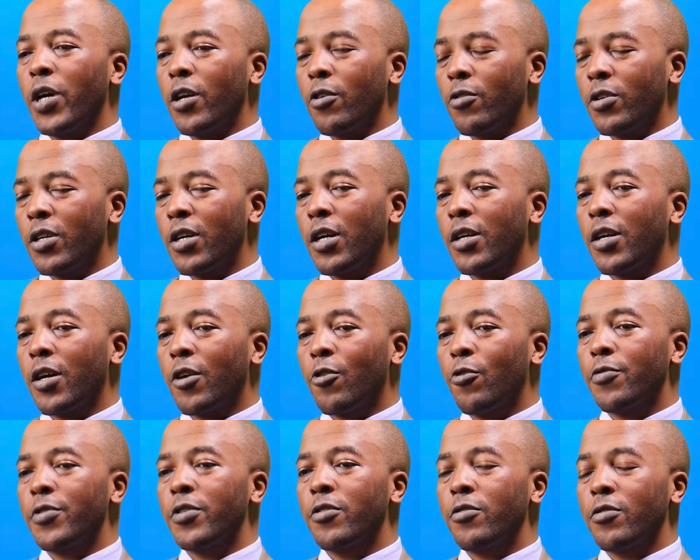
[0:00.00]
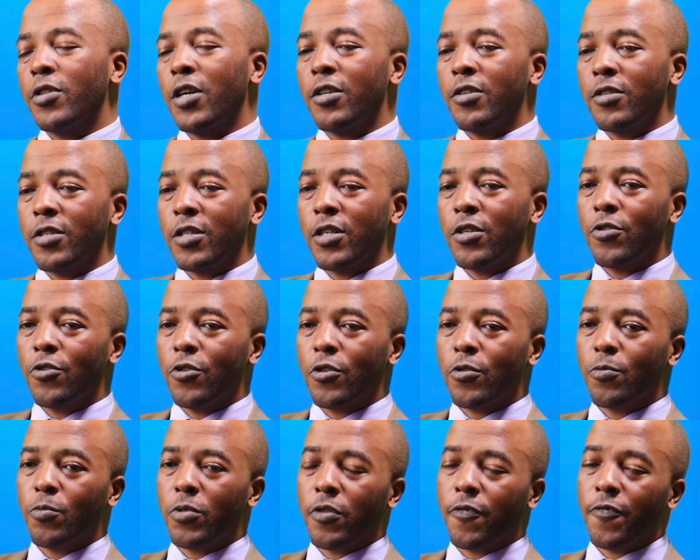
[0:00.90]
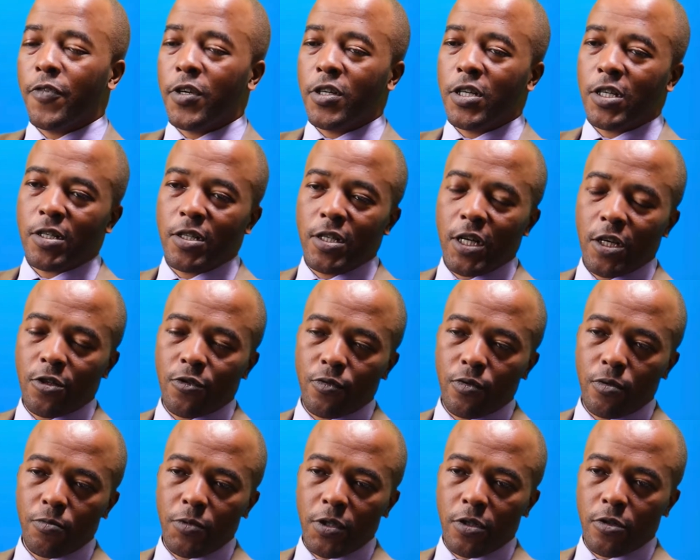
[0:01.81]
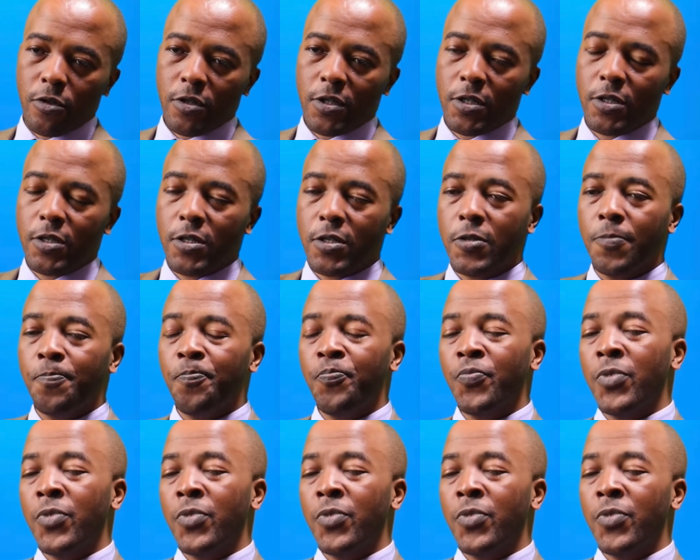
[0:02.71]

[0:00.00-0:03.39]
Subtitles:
are looking at a corridor that is endowed with various natural resources